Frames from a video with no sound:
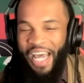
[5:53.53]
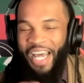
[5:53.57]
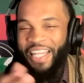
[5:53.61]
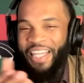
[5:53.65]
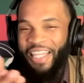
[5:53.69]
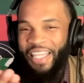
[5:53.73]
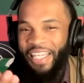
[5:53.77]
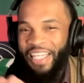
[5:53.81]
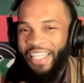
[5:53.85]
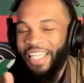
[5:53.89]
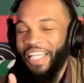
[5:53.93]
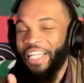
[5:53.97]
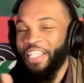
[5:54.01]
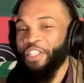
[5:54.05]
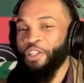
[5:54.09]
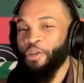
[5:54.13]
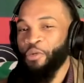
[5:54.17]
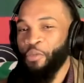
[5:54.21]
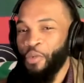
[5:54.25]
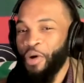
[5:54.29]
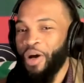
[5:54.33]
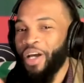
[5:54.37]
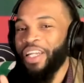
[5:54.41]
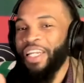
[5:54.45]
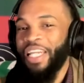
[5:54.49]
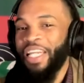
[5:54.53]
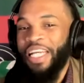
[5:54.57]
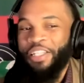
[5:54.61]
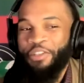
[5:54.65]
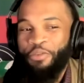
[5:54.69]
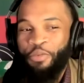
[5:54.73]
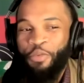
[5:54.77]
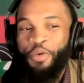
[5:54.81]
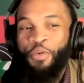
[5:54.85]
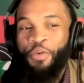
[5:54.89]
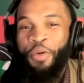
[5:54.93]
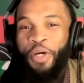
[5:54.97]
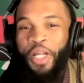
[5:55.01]
I think that's the one
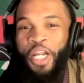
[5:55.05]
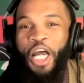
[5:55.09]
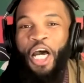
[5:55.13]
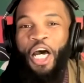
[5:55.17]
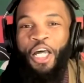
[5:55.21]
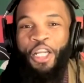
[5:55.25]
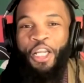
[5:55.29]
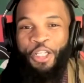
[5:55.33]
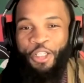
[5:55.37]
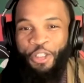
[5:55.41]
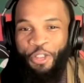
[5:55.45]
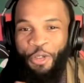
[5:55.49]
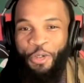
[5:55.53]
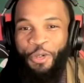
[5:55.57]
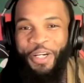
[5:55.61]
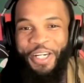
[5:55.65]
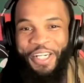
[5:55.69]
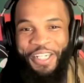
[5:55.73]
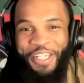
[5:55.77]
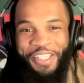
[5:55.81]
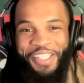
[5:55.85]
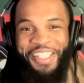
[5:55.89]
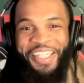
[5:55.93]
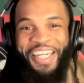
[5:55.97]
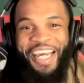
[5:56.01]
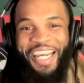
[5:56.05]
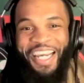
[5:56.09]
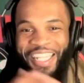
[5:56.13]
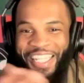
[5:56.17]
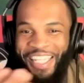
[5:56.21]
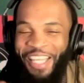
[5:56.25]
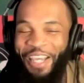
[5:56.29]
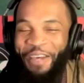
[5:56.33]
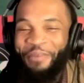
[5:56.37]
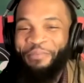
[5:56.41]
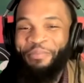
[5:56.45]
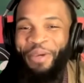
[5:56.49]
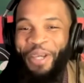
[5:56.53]
that we want to underscore here tonight,
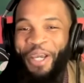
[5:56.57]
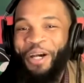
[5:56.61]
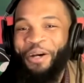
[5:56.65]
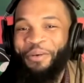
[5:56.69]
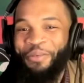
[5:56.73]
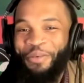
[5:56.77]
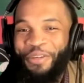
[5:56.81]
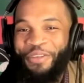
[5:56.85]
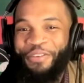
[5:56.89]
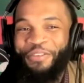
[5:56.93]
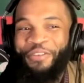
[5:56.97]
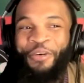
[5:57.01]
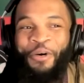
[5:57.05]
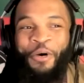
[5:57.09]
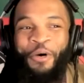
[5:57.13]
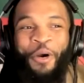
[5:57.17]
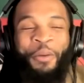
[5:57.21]
that bail reform.